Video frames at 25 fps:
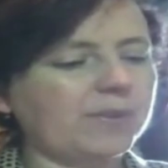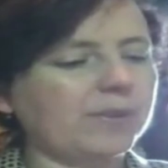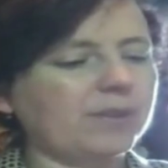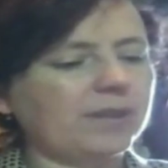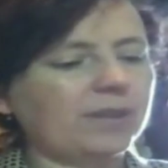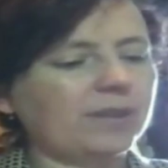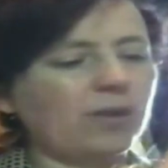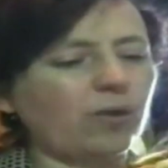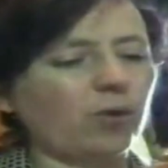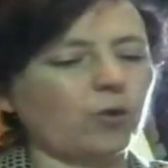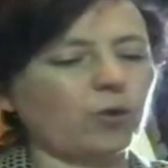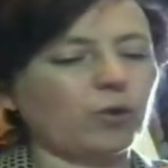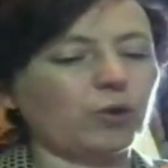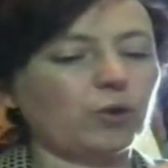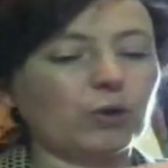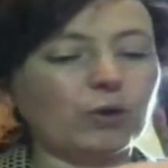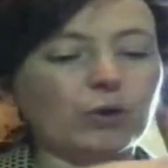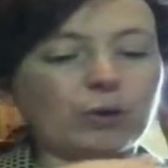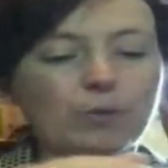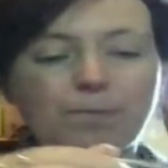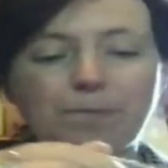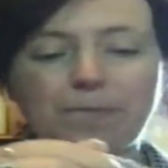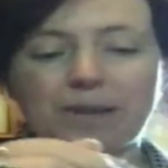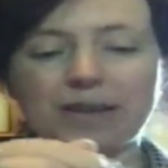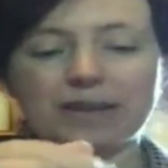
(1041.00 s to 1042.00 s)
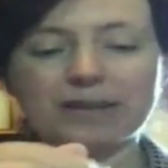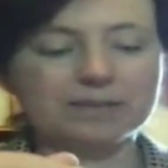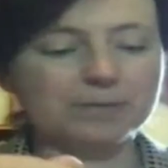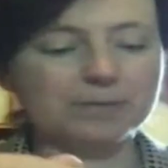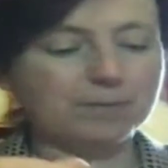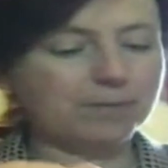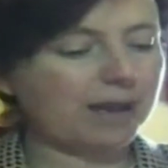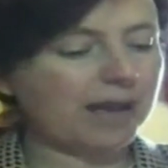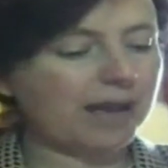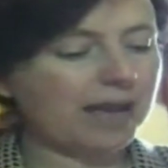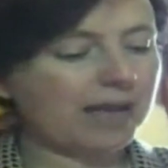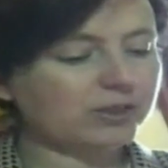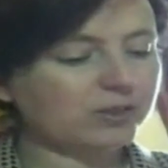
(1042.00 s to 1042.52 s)
or you could mix and
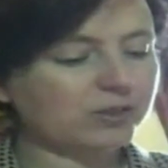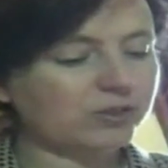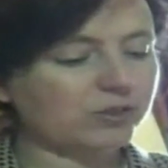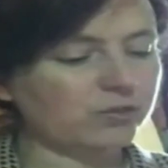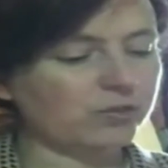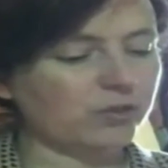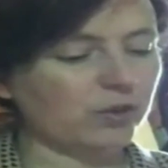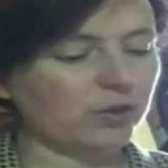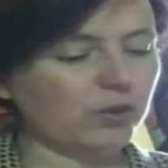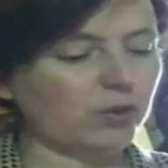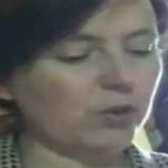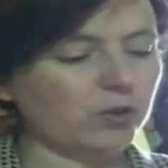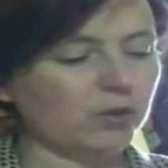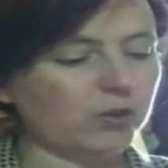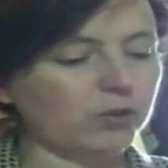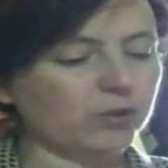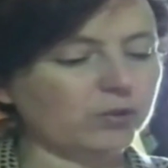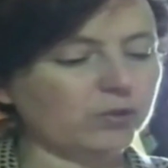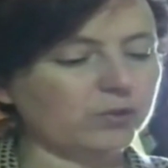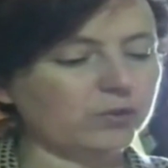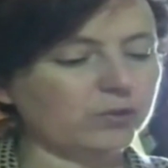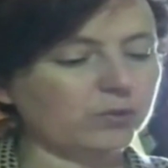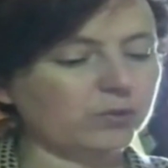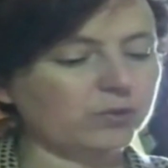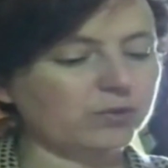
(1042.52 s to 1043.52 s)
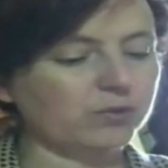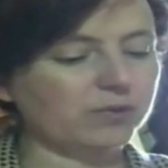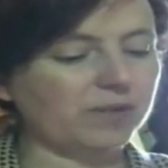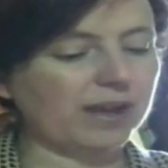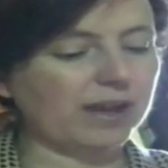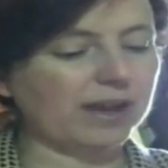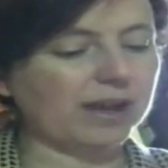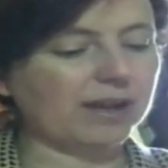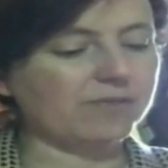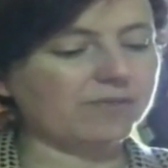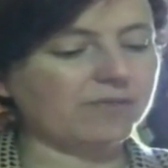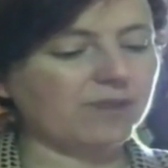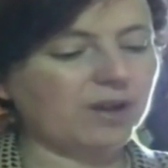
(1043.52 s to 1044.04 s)
match. So you could sort of
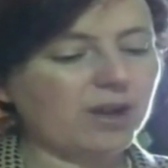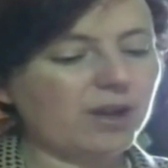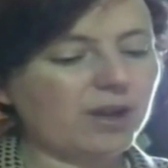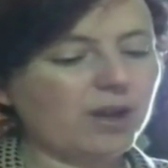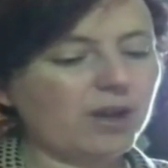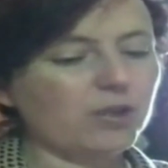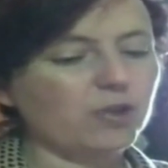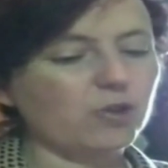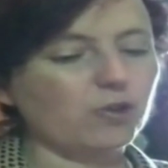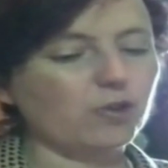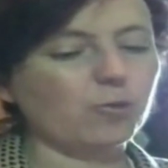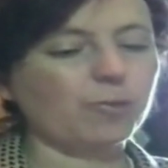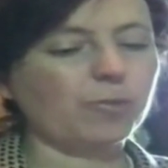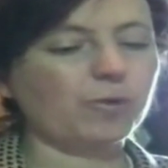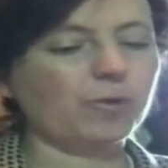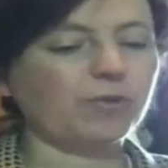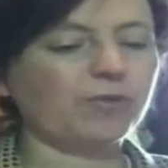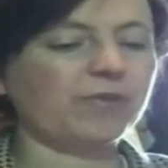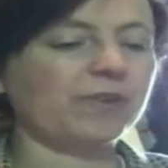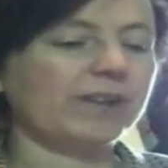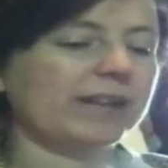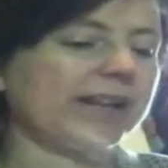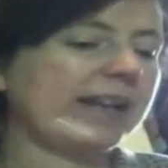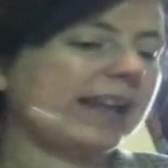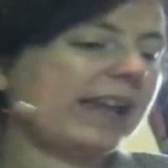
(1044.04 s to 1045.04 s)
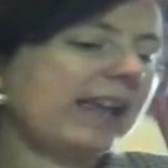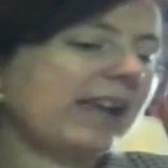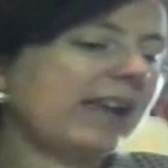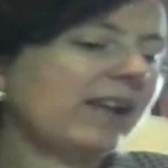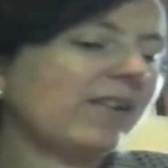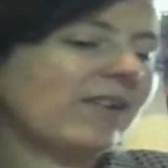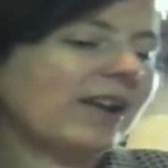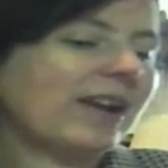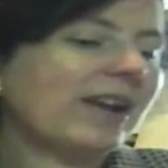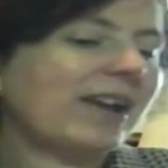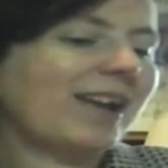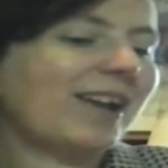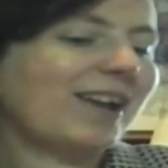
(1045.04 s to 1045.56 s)
have your puffin
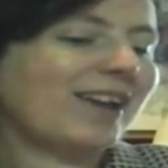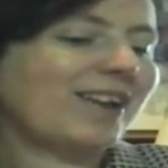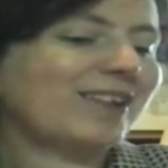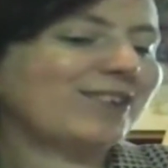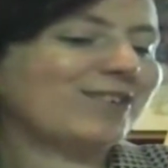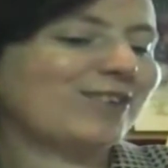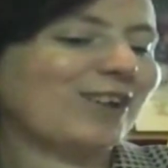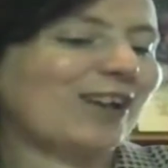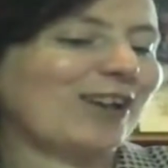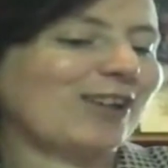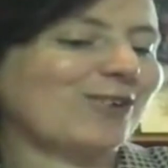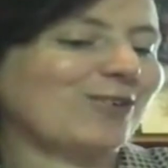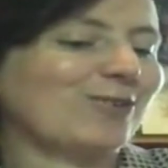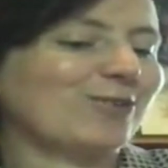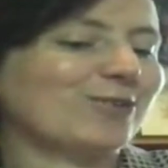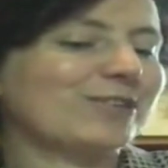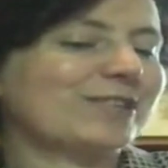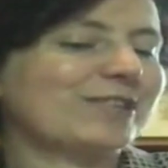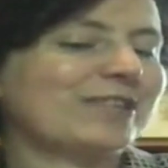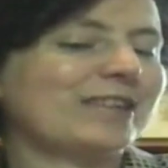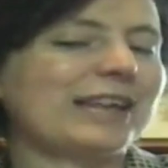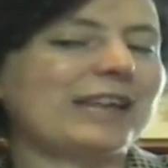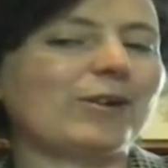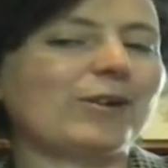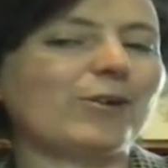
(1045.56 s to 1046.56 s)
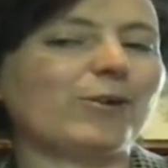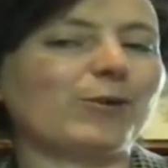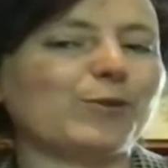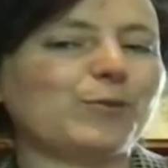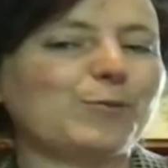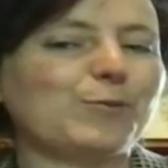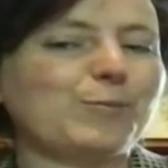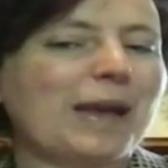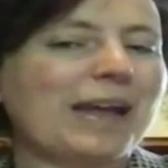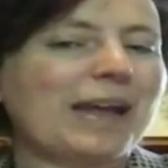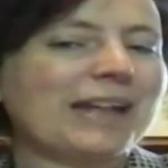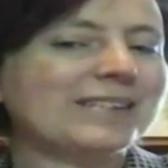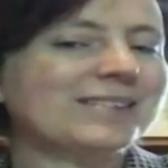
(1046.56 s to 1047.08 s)
earrings and your seahorse
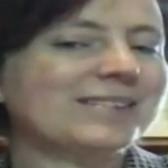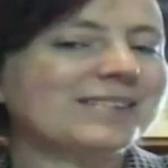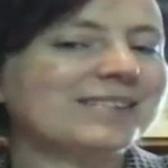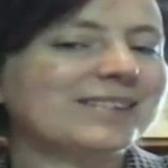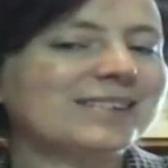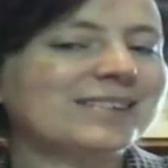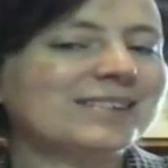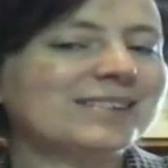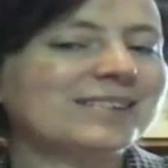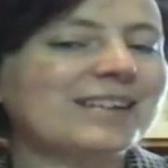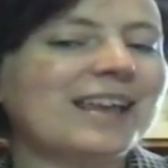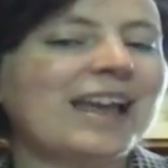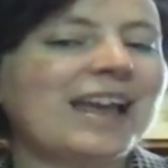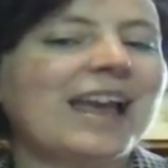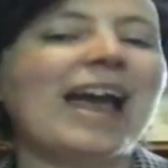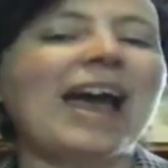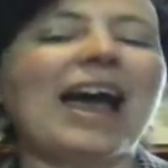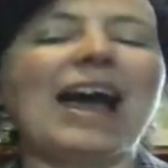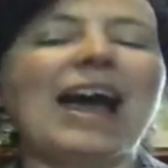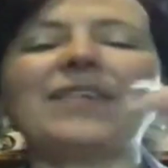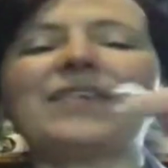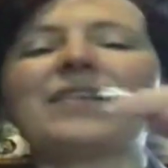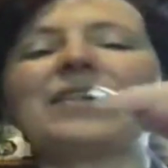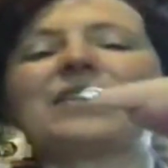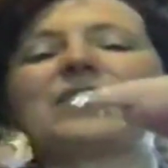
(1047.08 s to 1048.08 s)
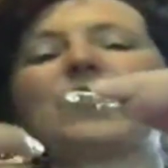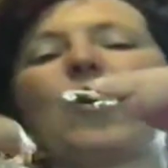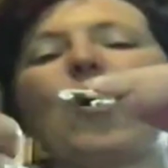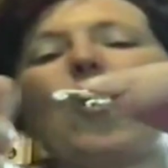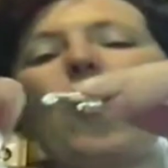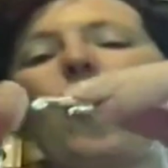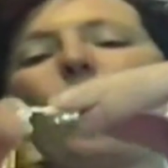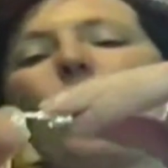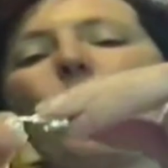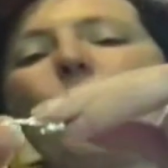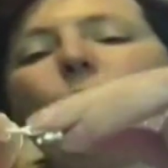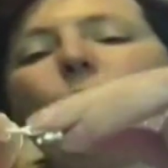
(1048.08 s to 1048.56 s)
pendant, and this whole